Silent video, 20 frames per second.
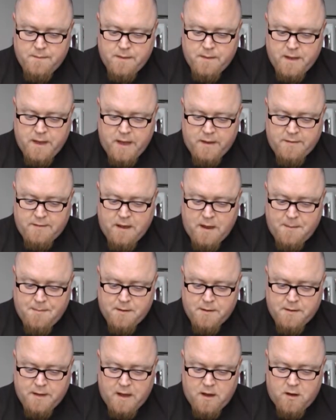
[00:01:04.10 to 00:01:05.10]
it has
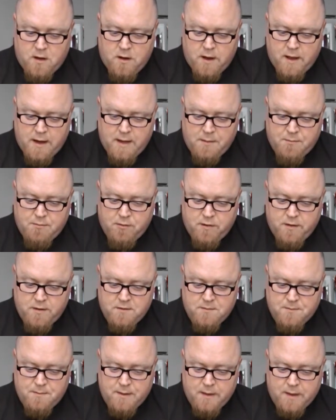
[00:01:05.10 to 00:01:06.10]
happened that a highly
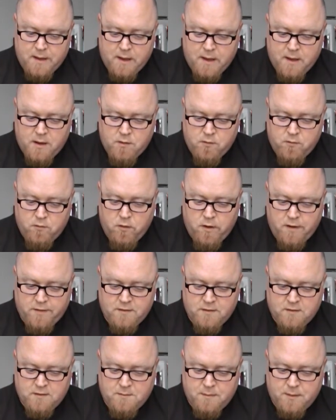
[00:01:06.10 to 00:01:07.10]
praised beer
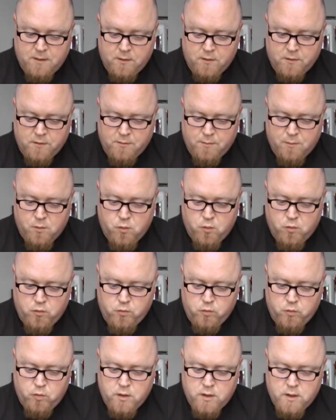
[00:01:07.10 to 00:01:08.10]
rises beyond
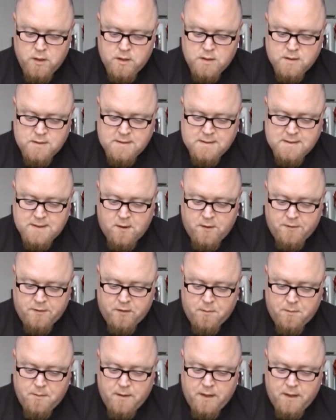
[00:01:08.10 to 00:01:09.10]
mortal
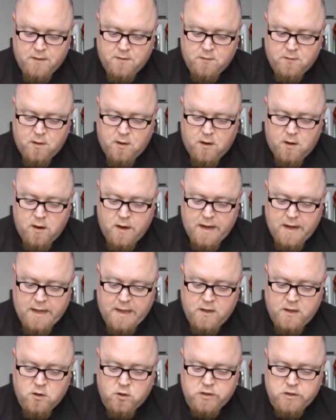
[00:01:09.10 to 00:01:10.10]
stardom into a highly
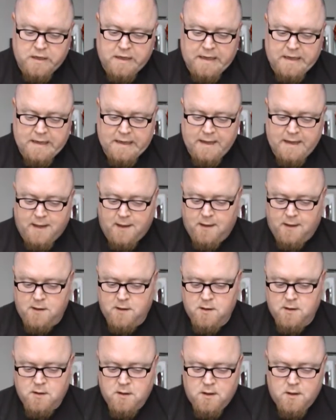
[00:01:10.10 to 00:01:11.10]
godly league.
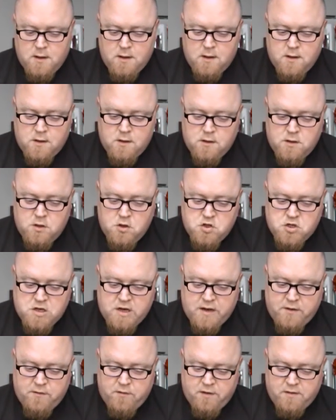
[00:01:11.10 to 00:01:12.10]

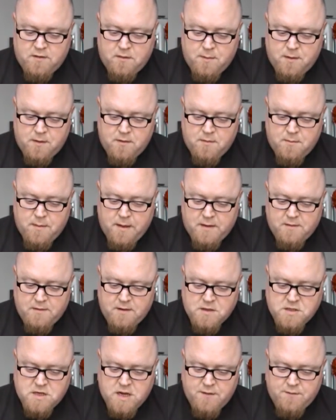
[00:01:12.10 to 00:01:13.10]
Usually the recipe to make
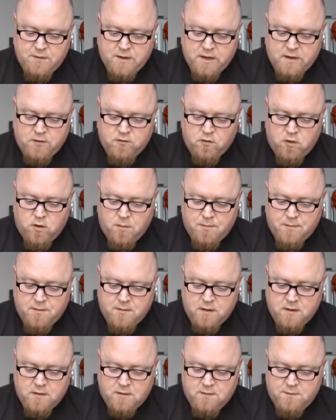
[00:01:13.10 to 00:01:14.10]
such heavenly drops
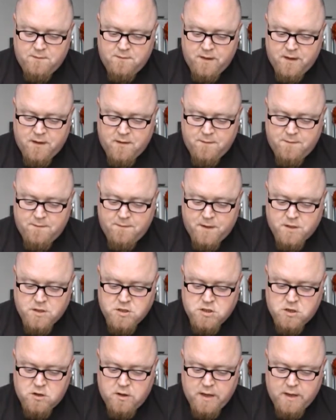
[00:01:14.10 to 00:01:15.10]
is thick
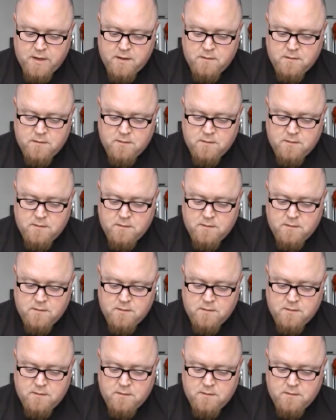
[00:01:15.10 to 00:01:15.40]
fudge-like